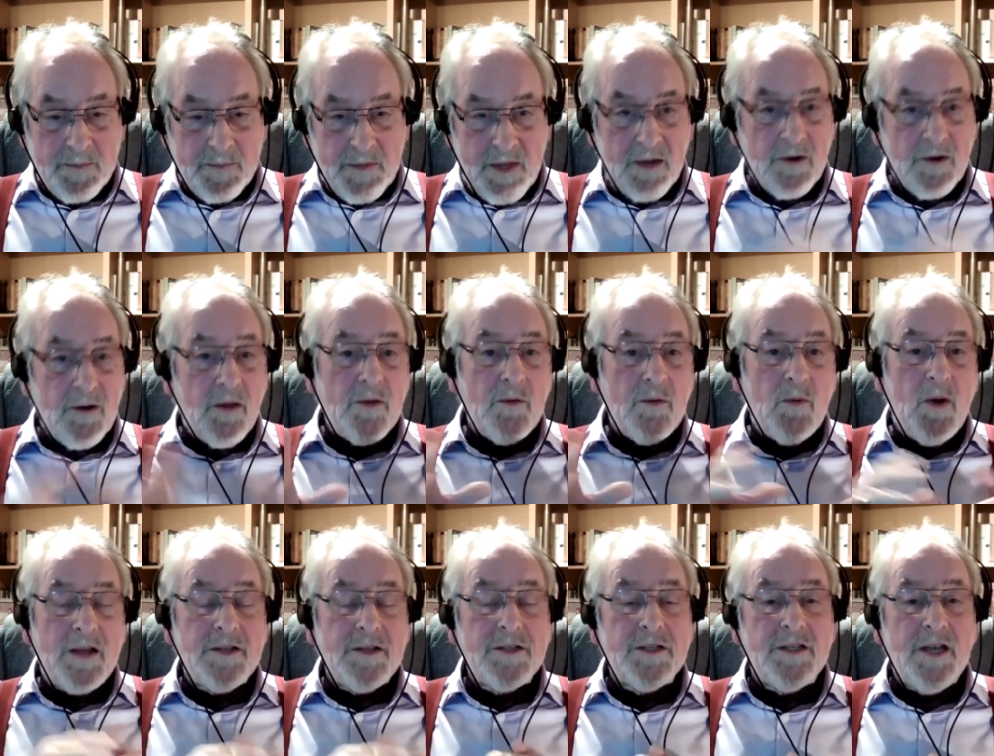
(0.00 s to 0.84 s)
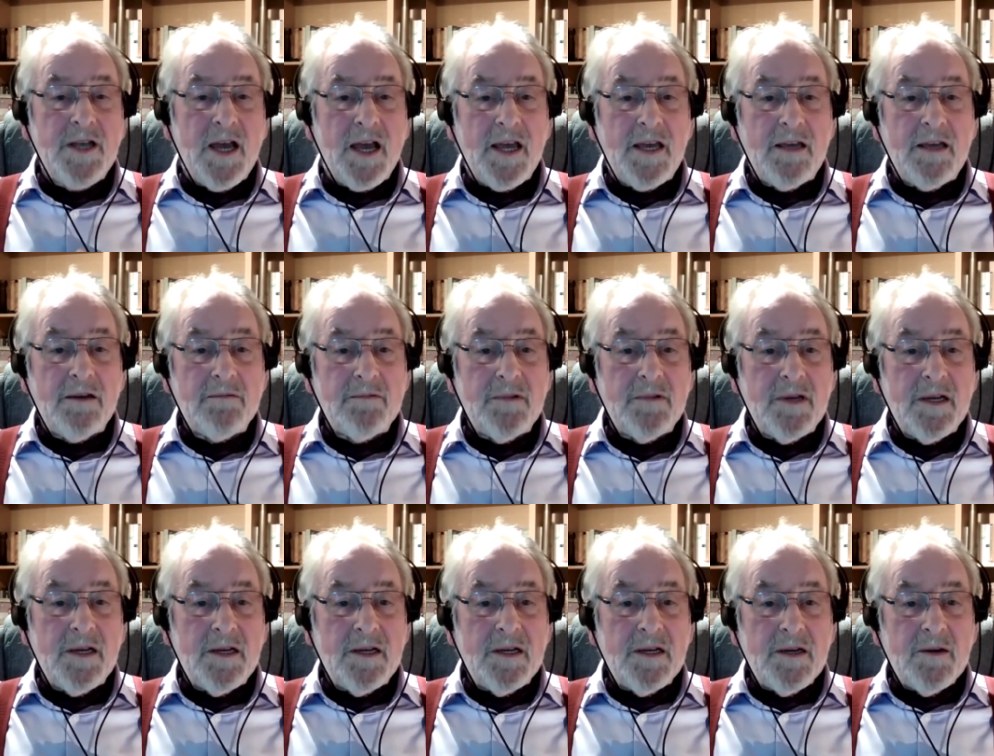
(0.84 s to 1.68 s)
And on the Wednesday,
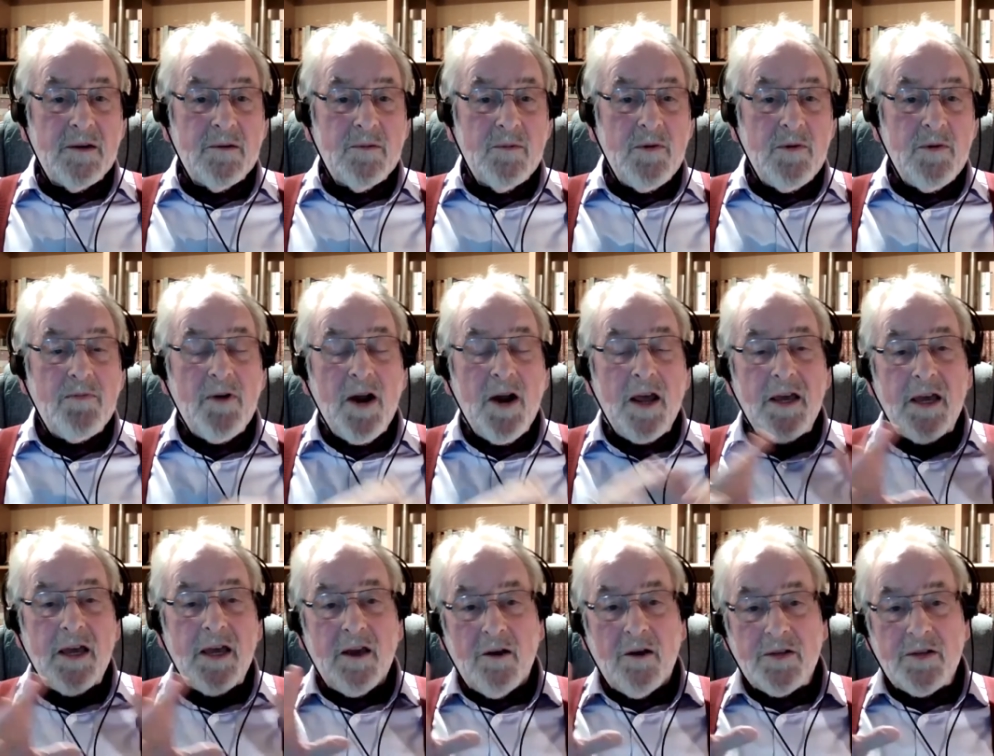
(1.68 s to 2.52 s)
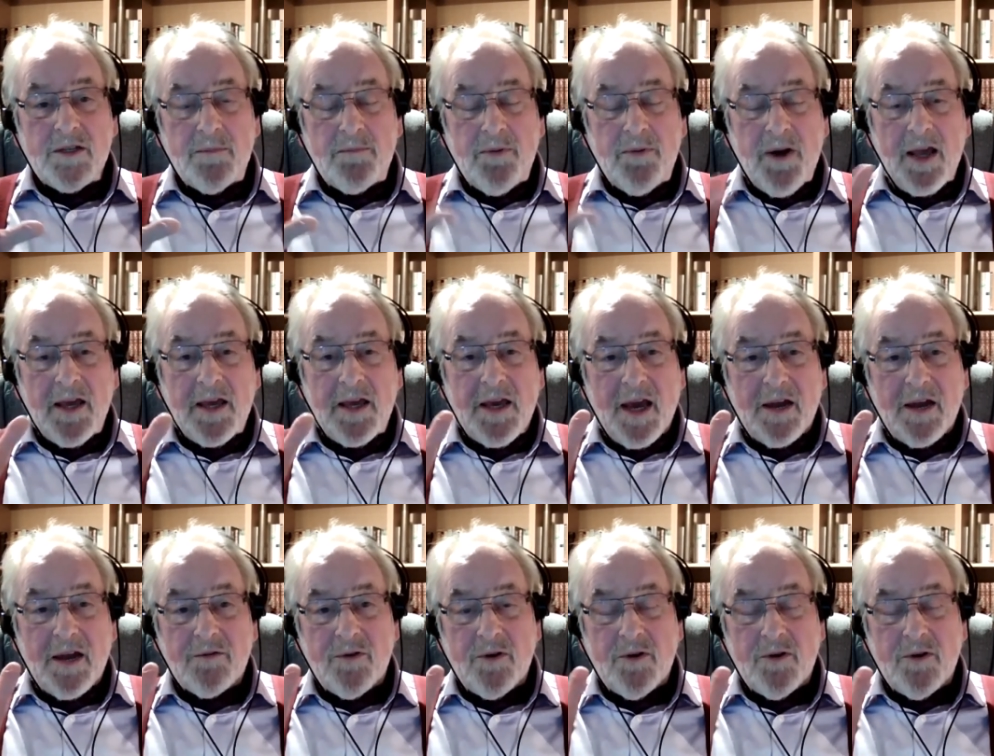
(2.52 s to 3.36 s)
we break go into
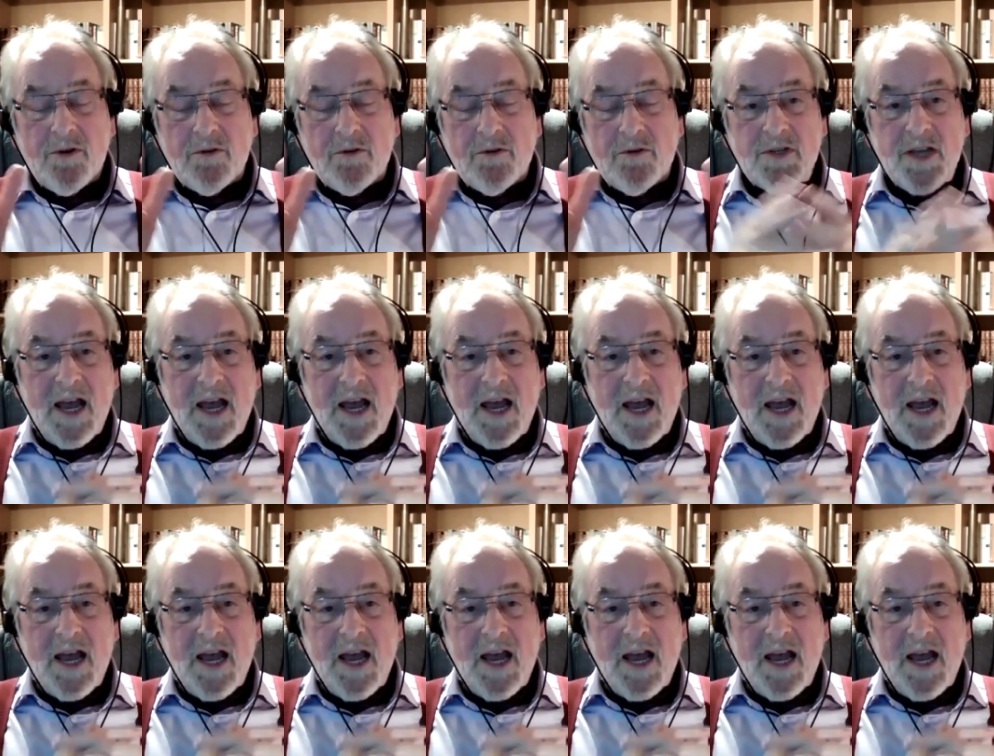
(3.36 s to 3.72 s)
breakout rooms